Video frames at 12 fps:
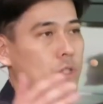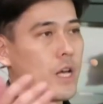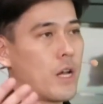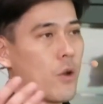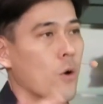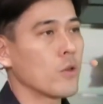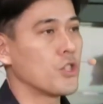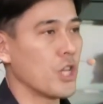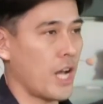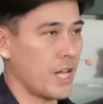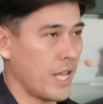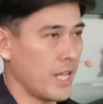and the
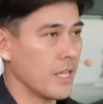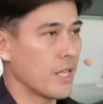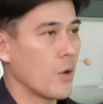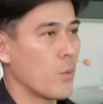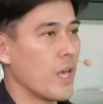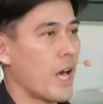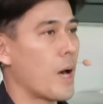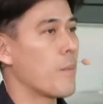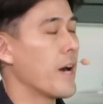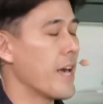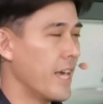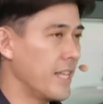87 kilowatt-hour
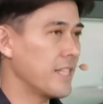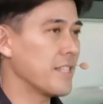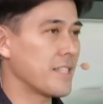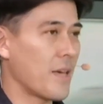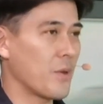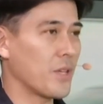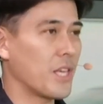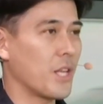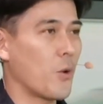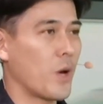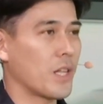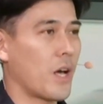usable battery pack,